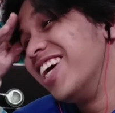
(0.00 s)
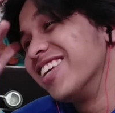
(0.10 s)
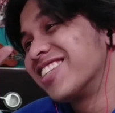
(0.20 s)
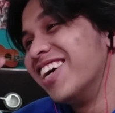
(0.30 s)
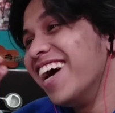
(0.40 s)

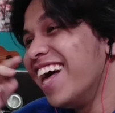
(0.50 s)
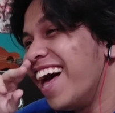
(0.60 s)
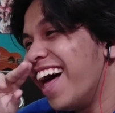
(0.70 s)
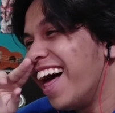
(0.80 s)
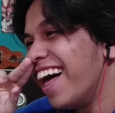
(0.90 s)
Ultra!
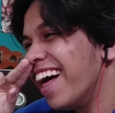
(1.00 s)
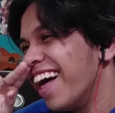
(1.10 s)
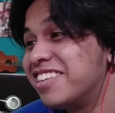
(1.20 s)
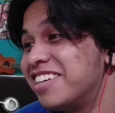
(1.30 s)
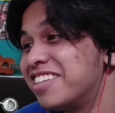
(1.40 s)

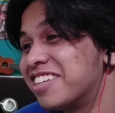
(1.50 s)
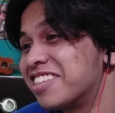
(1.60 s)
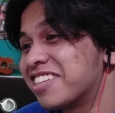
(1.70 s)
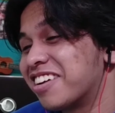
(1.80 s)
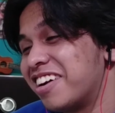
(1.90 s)

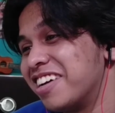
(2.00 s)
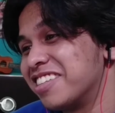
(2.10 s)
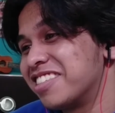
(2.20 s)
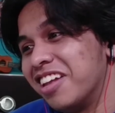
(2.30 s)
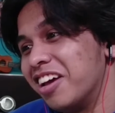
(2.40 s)
Jesus
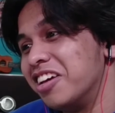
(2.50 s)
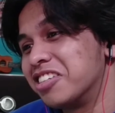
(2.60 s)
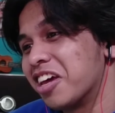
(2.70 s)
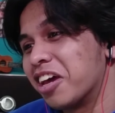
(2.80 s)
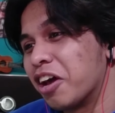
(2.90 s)
Christ,
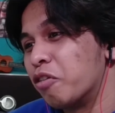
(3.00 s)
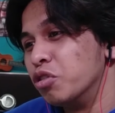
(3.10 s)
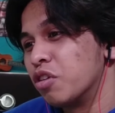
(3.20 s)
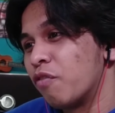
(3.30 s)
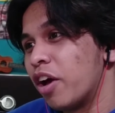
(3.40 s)
he's gonna get
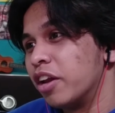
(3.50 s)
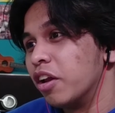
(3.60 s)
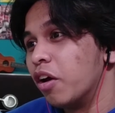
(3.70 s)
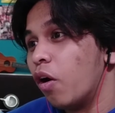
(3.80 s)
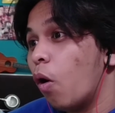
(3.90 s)
crucified.
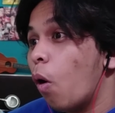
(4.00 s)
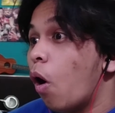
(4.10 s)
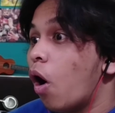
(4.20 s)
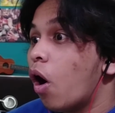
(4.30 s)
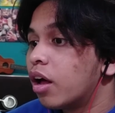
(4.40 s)
Oh!